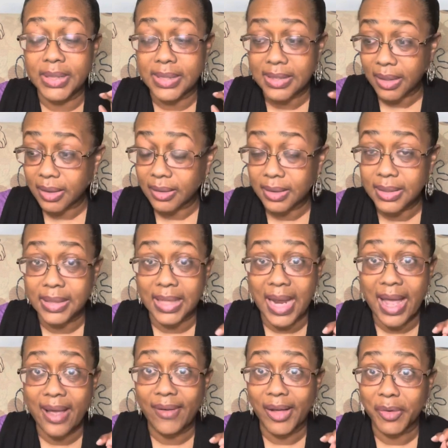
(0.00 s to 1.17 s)
succulent that I
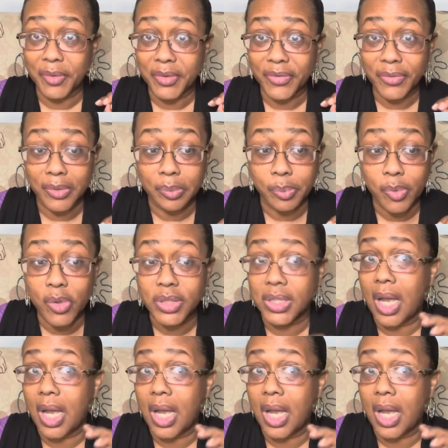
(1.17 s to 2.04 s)
have out on the front porch,